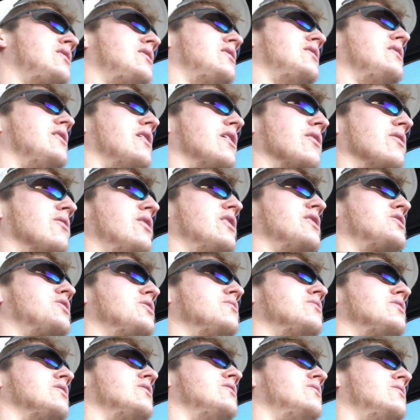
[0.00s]
the other
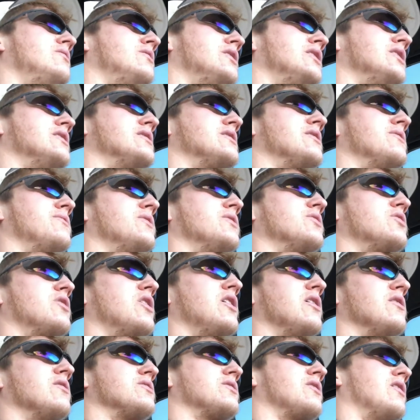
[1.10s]
issue too is if your
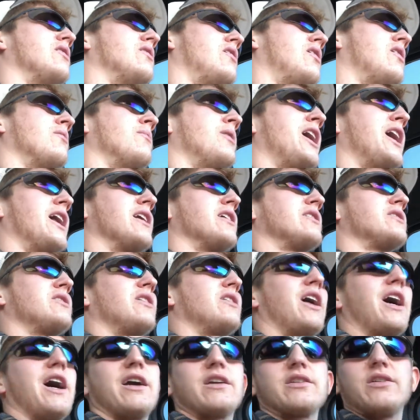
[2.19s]
trailer's got automatic
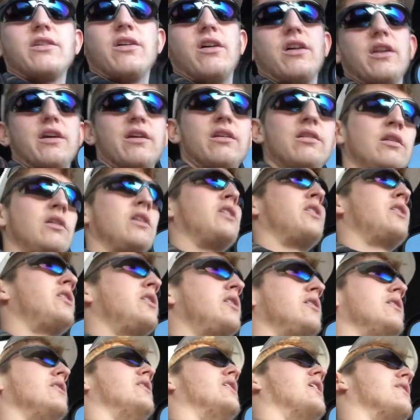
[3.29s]
slacks on it,
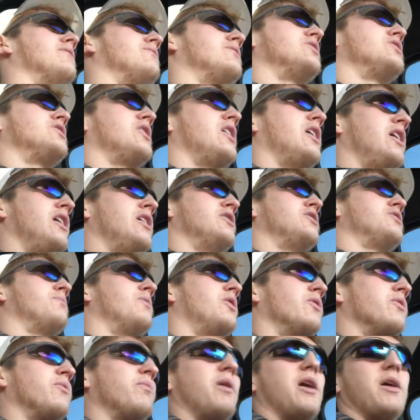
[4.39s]
you have to change
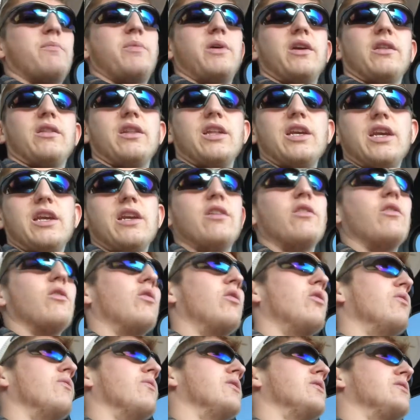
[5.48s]
both pup and lead
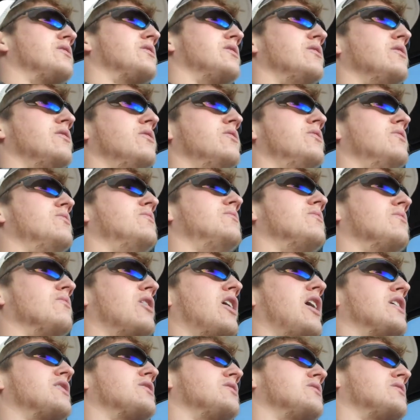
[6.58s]
over to
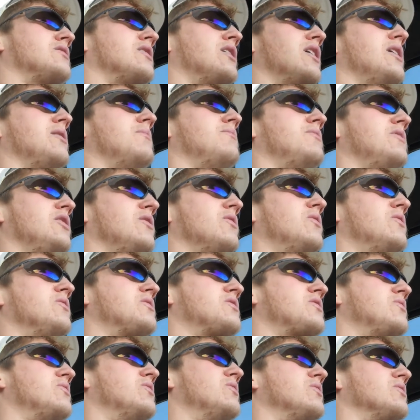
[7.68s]
ratchet type, the old
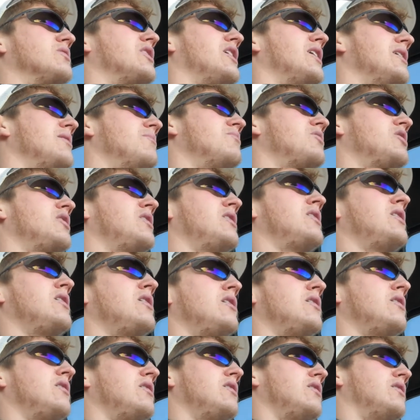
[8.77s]
school type,
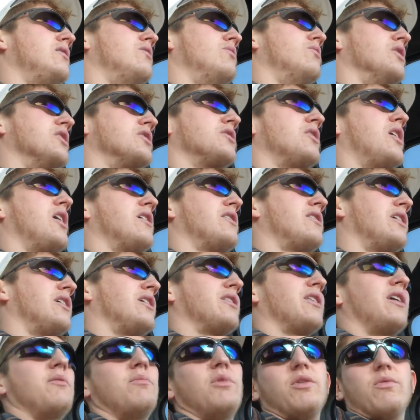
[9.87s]
which I think
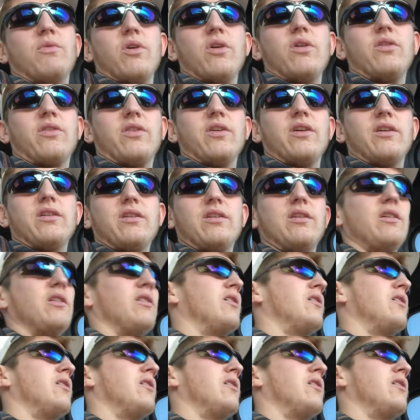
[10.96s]
they'd be worth it in the